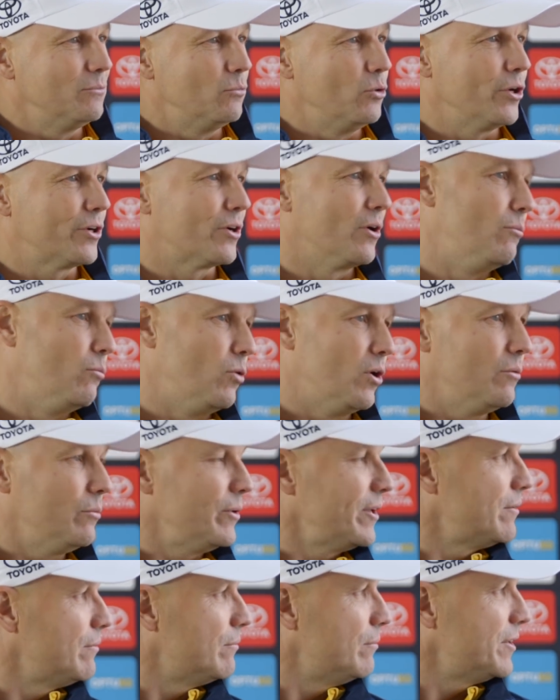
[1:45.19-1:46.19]
work on what
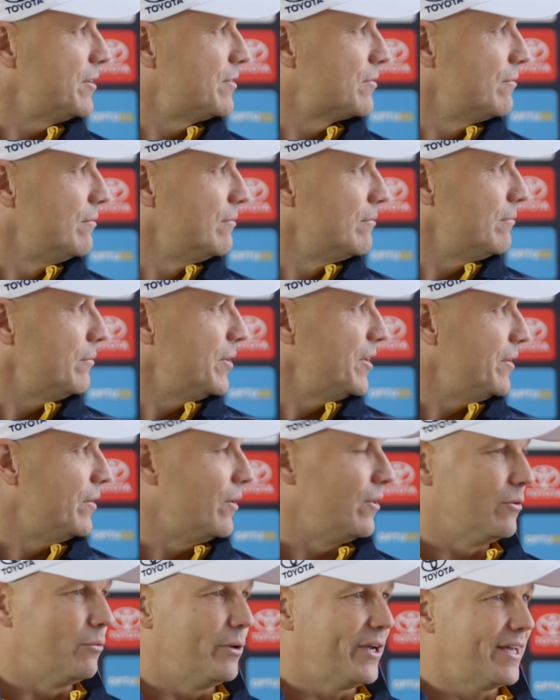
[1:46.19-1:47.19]
we did
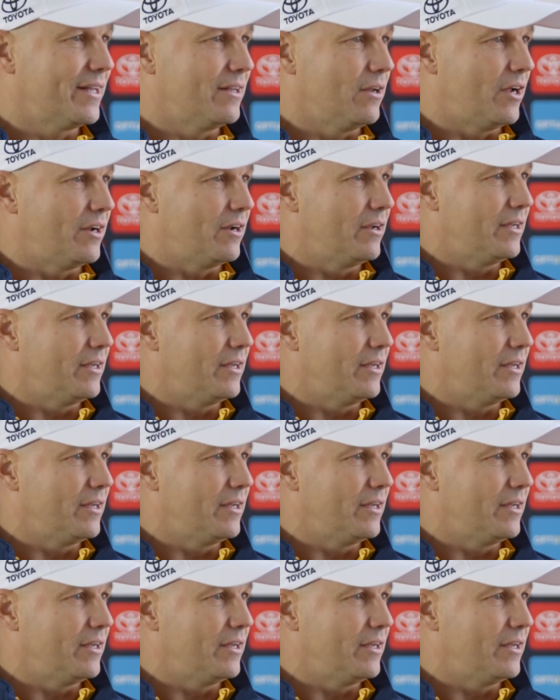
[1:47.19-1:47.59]
on the weekend.